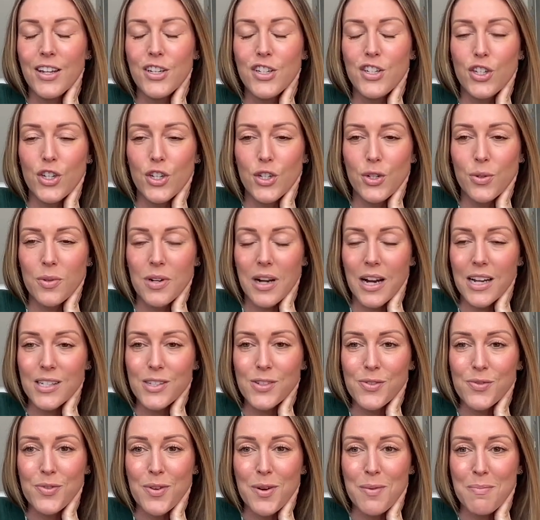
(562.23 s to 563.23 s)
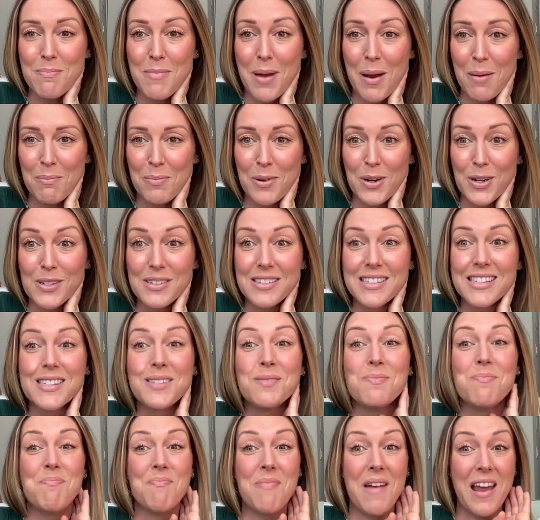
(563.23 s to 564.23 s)
Do you guys remember
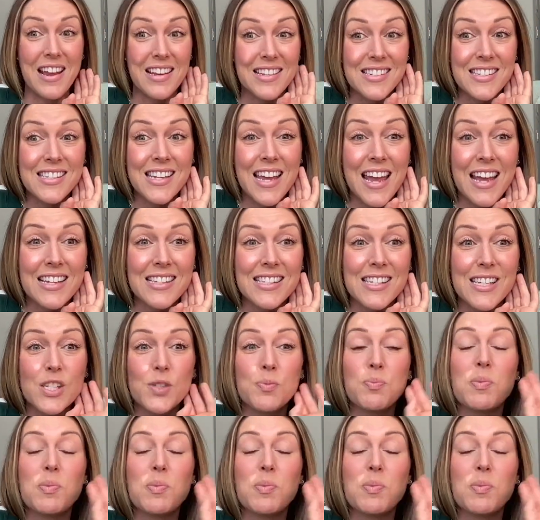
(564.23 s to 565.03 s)
Space Cases?